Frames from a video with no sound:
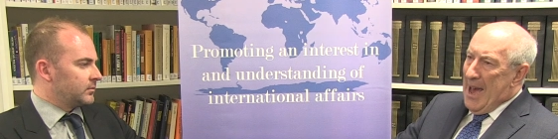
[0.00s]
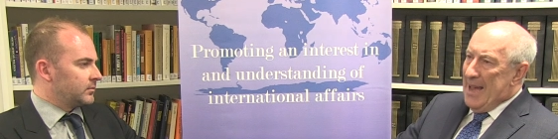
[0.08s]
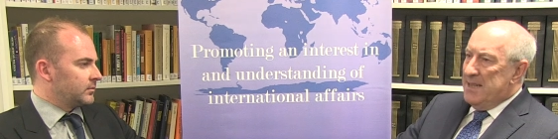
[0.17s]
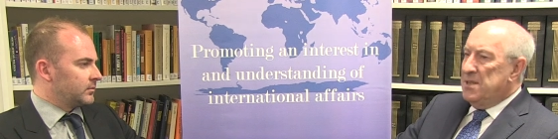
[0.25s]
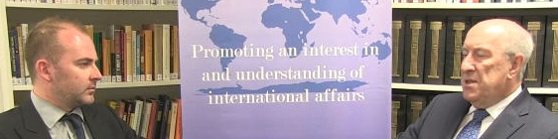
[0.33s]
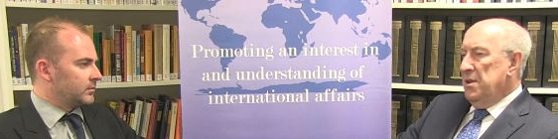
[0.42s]

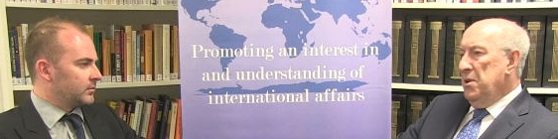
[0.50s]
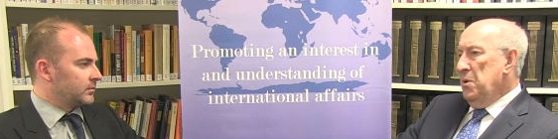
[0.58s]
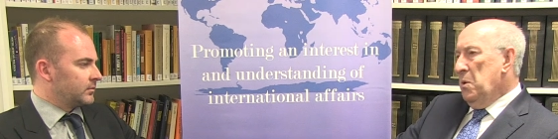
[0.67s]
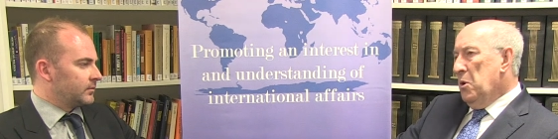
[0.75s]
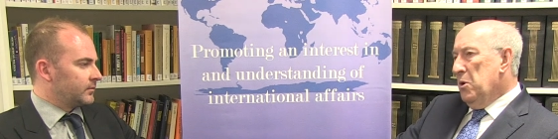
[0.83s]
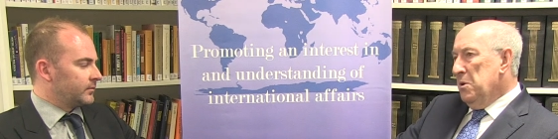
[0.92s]
Speaker 1: add
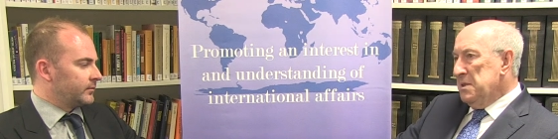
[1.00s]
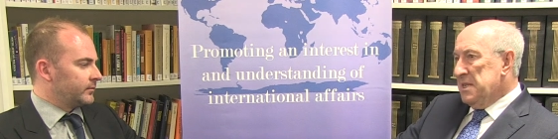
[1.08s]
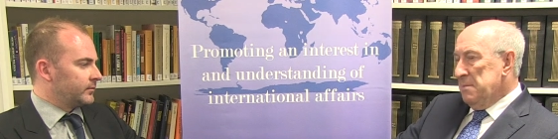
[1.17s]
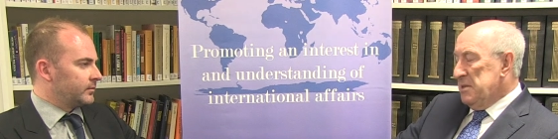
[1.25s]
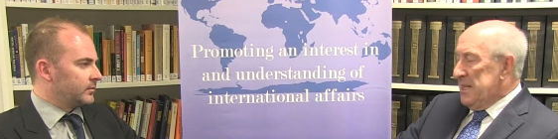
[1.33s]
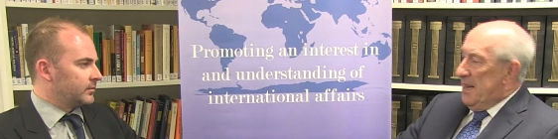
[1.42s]
to or
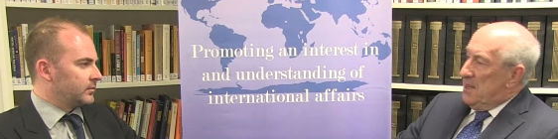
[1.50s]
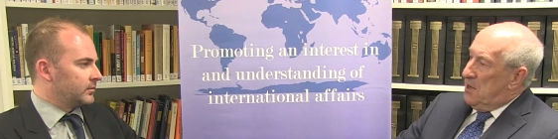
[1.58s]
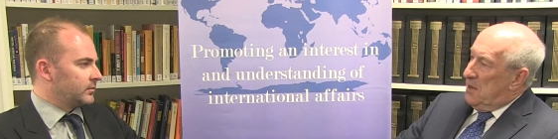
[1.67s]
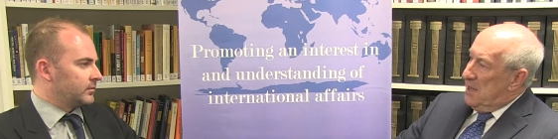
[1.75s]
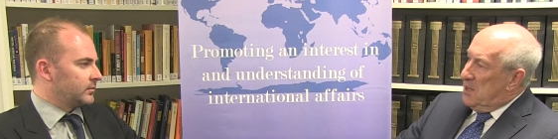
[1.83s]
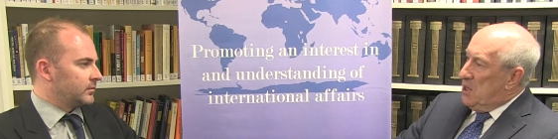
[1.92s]

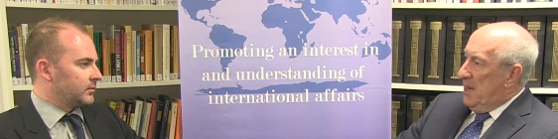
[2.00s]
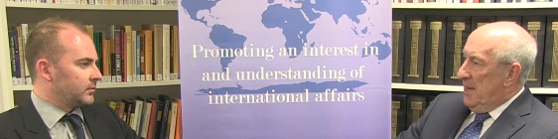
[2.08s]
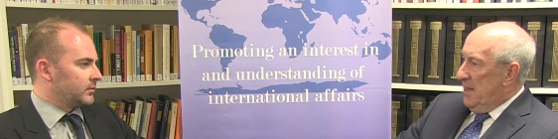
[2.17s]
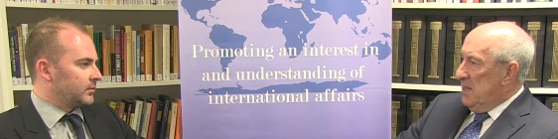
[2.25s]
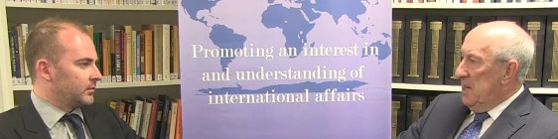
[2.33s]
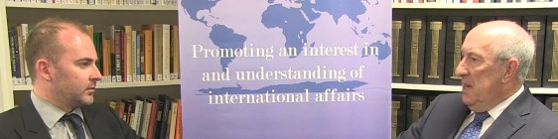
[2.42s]
substantially
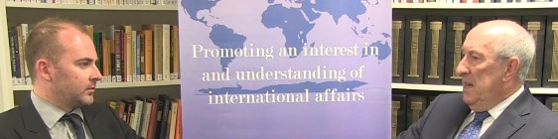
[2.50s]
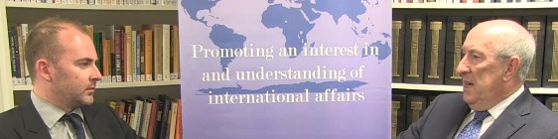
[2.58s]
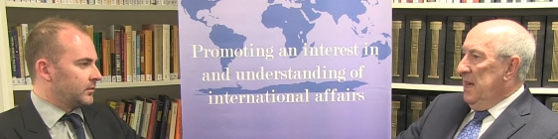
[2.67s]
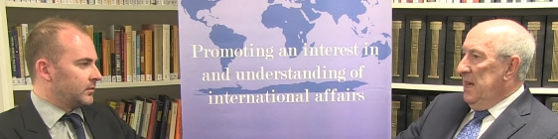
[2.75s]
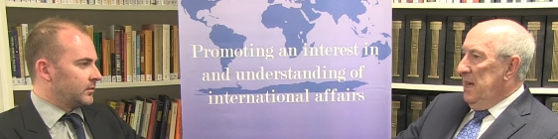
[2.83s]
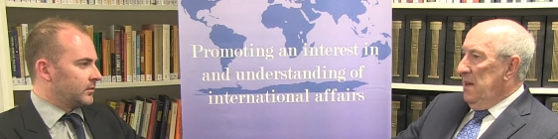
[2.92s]
change
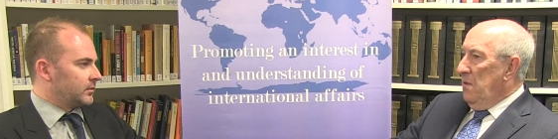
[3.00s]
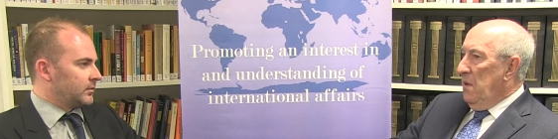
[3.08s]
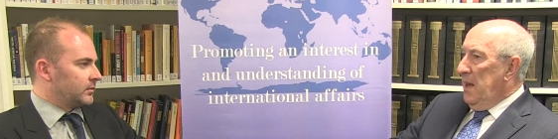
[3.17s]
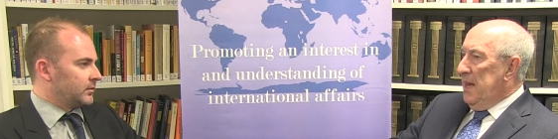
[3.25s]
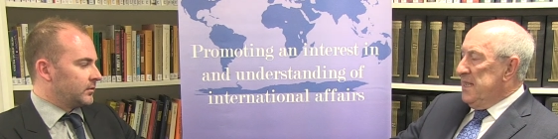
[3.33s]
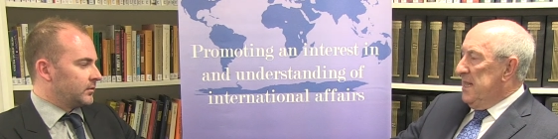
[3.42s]

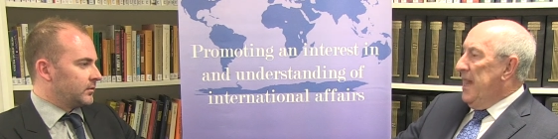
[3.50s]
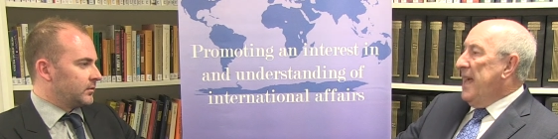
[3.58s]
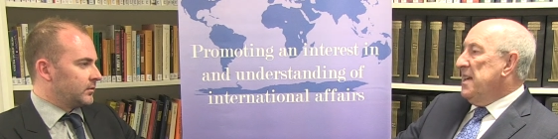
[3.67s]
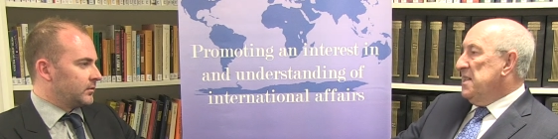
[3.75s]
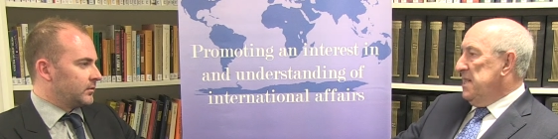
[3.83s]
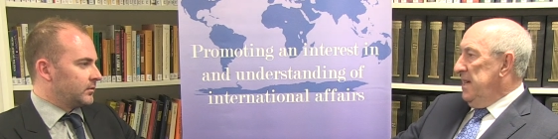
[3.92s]
his
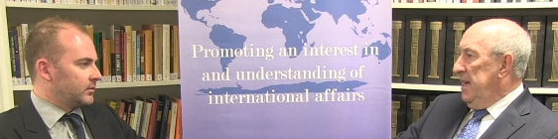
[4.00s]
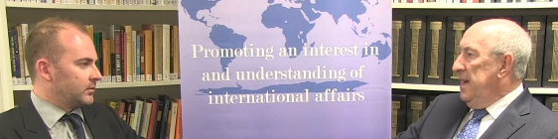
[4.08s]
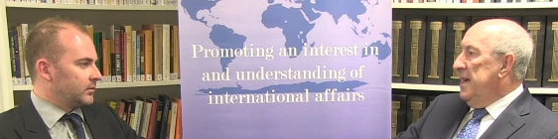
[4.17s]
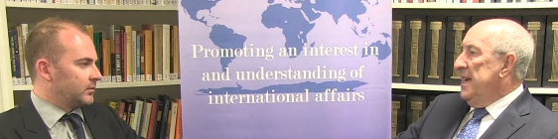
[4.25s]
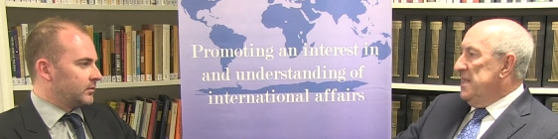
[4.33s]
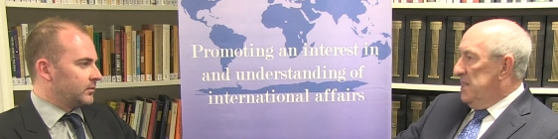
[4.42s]
legacy
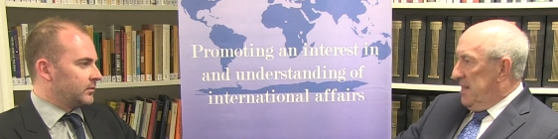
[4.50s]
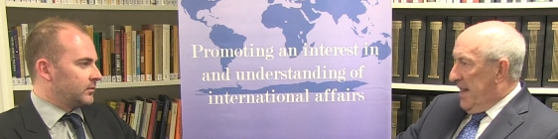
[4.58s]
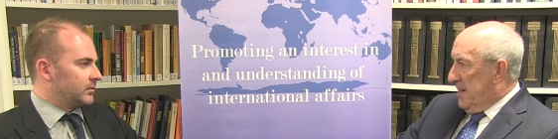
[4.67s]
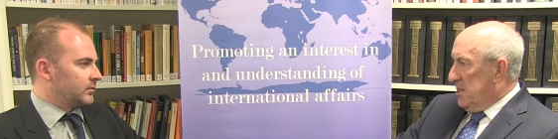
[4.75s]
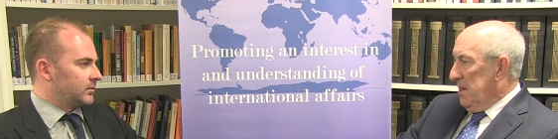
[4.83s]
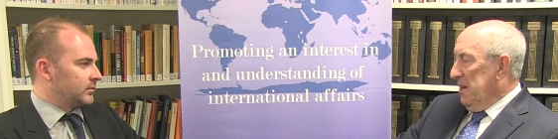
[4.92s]

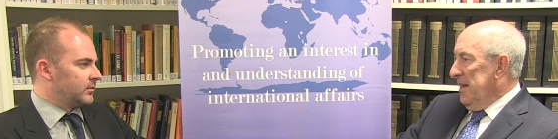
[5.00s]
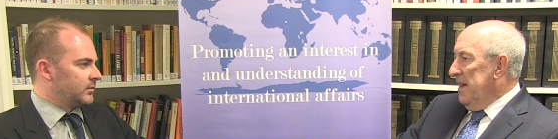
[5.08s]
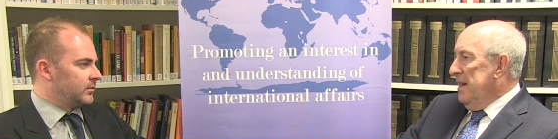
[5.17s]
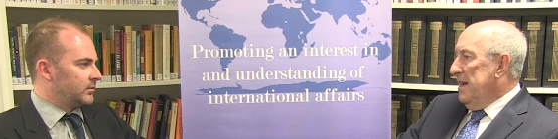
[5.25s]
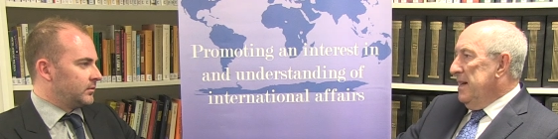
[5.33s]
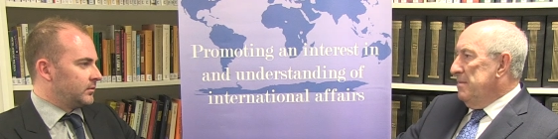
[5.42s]
internationally.
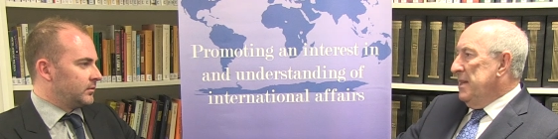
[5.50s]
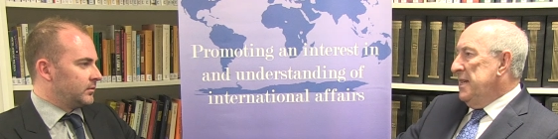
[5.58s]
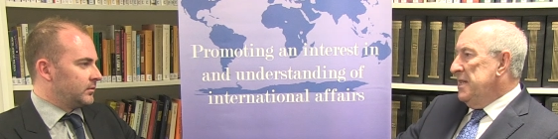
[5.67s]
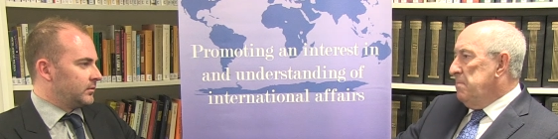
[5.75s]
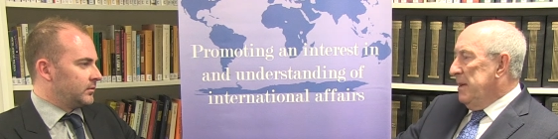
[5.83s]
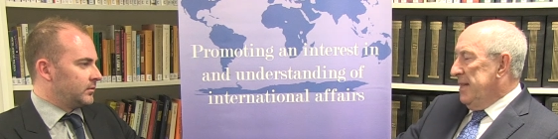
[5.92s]
I mean,
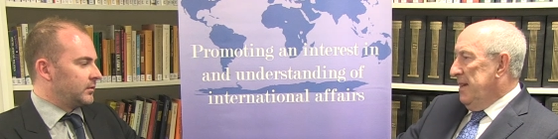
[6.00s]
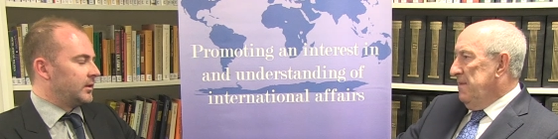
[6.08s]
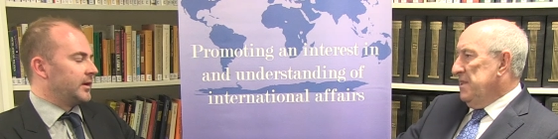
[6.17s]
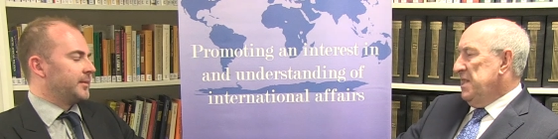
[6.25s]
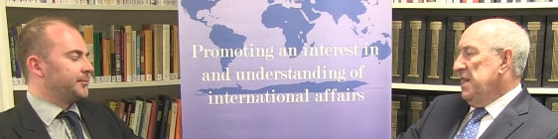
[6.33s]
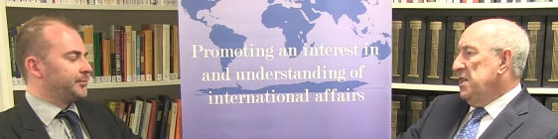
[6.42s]
he's been there
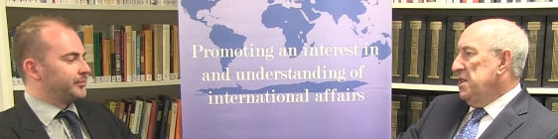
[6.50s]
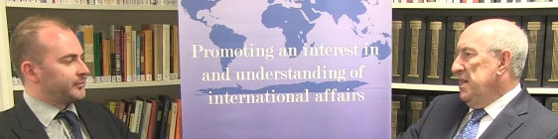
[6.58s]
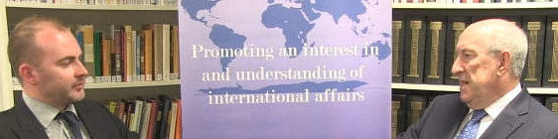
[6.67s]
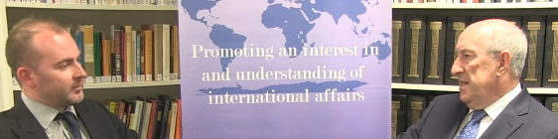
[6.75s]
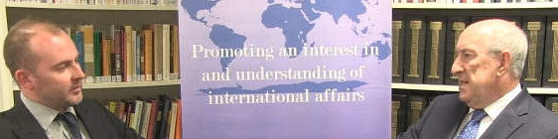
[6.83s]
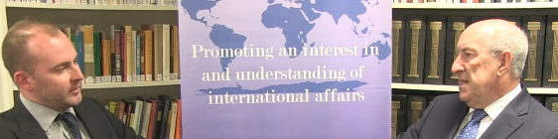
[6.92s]
for six
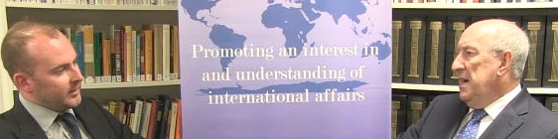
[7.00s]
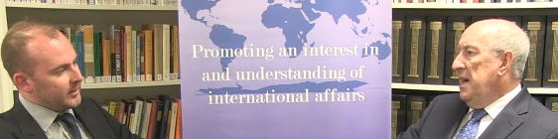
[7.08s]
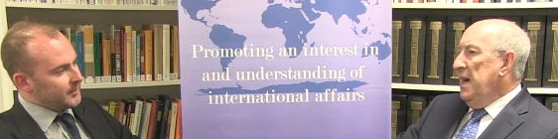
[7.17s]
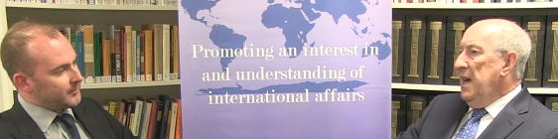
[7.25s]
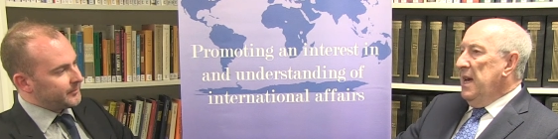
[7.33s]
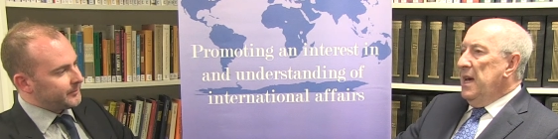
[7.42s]
years. Yeah.
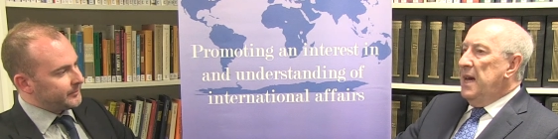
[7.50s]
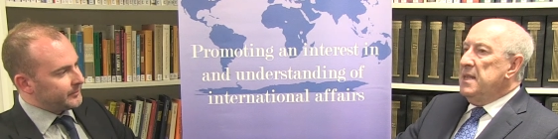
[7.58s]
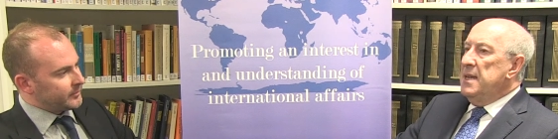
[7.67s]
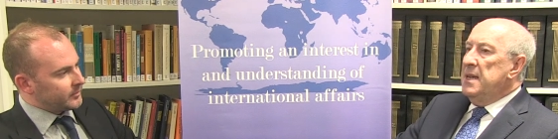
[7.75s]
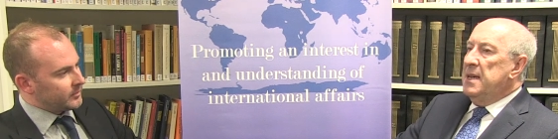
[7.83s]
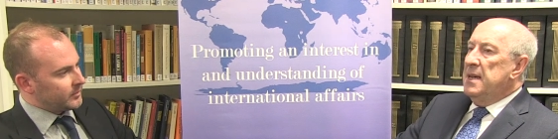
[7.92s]
I
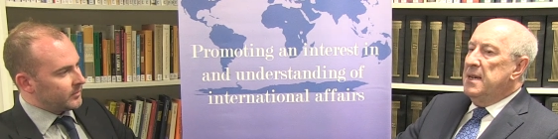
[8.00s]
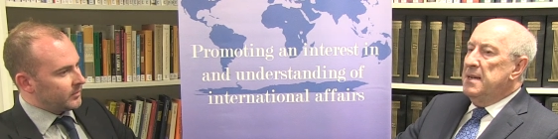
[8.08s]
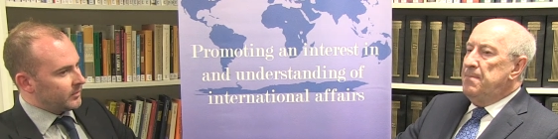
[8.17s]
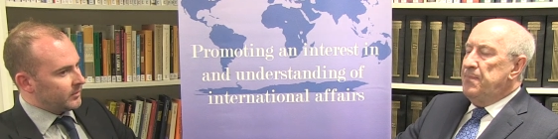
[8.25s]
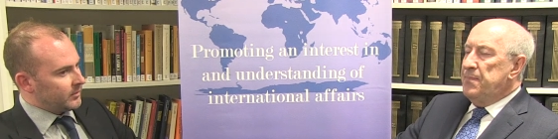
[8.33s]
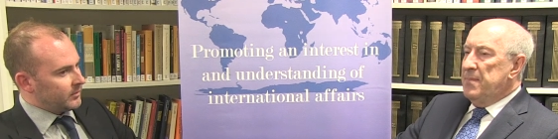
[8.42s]
think,
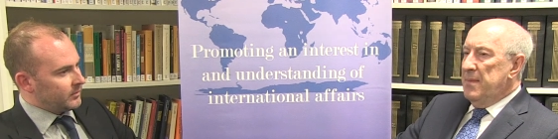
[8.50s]
uh,